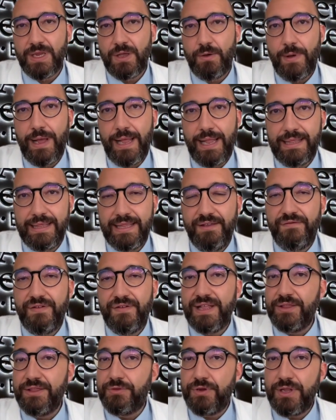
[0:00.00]
while
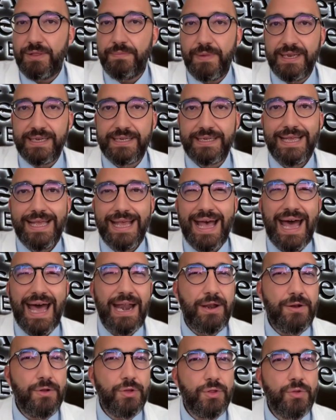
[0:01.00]
different treatments
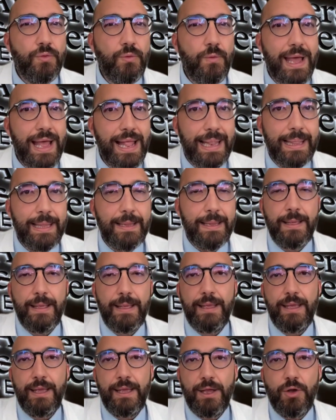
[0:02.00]
are not well
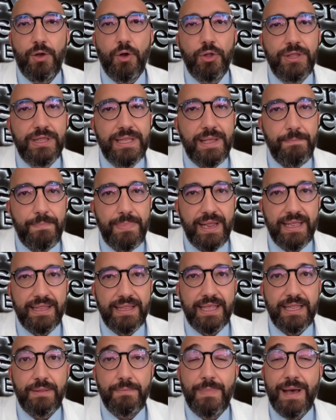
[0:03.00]

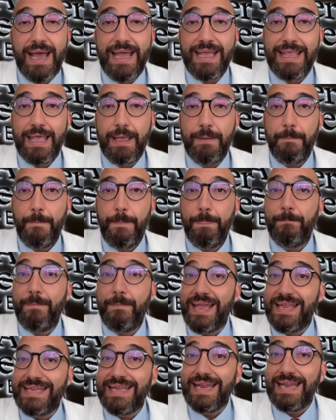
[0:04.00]
contemplated by the
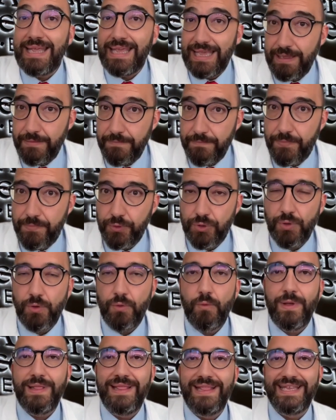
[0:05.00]
patient input
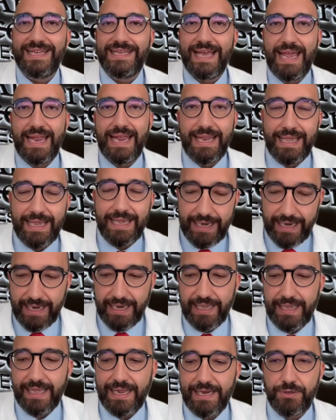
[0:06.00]
when designing
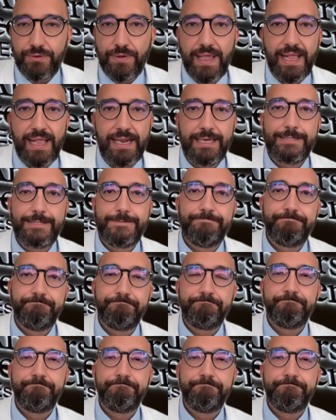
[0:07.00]
clinical trials.